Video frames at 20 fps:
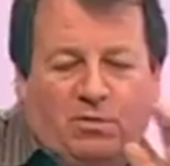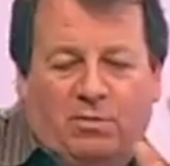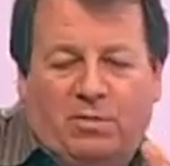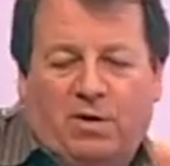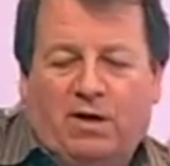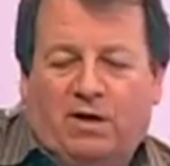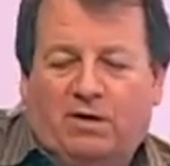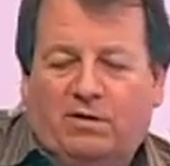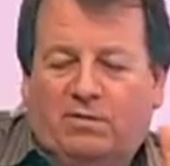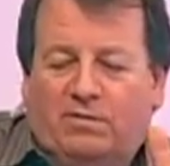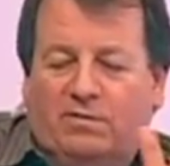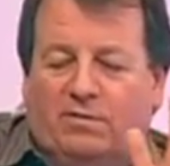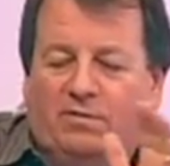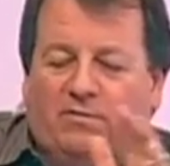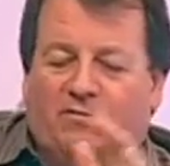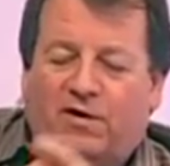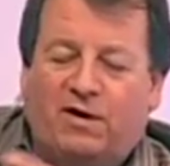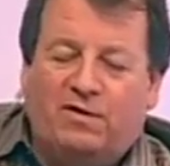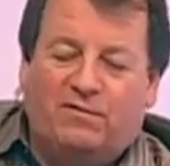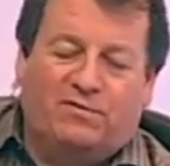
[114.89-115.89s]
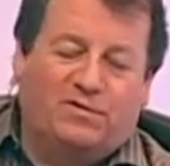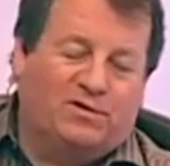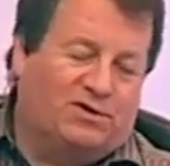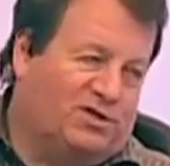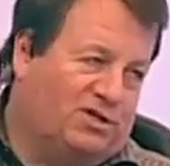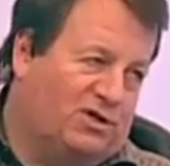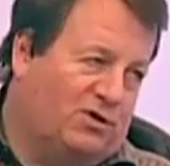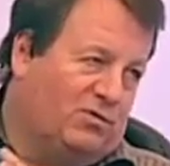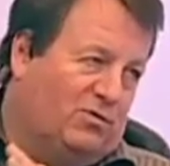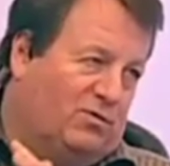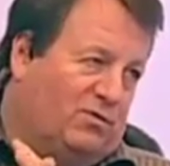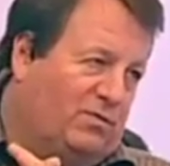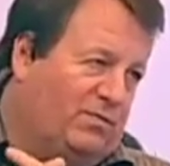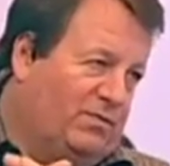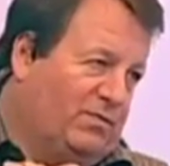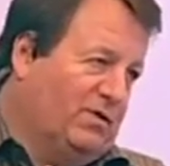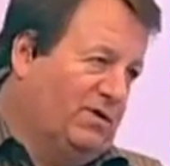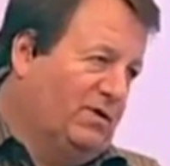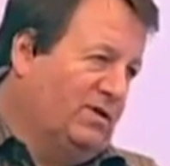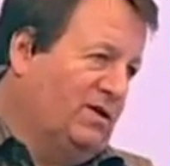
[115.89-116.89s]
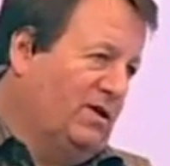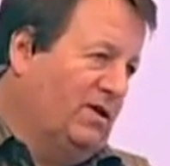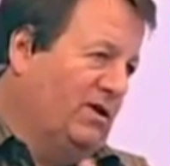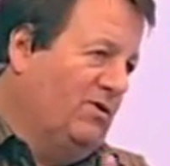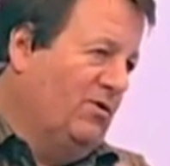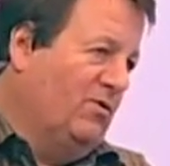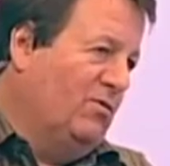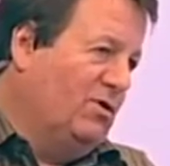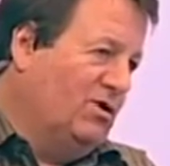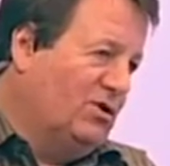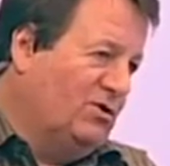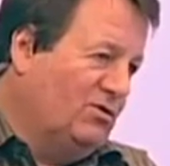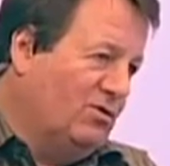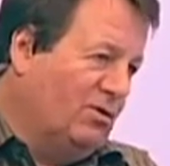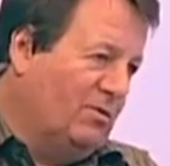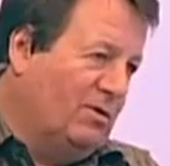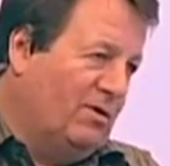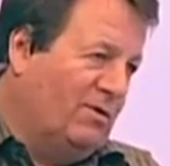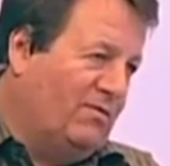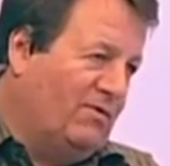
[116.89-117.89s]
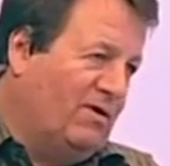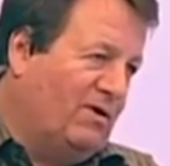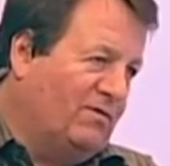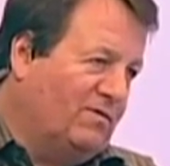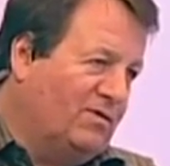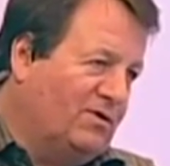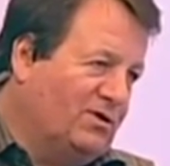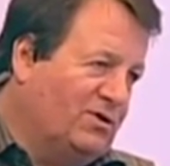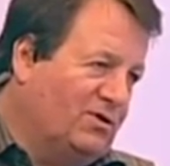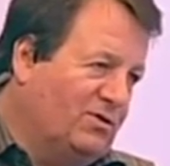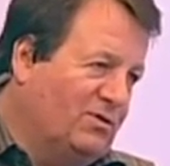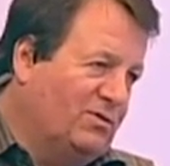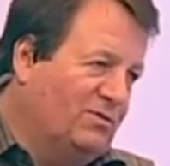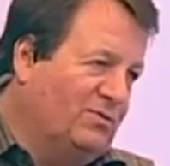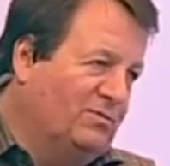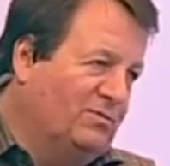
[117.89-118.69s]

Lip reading: about the Frankfurt School, because I know you want to talk about the Frankfurt School.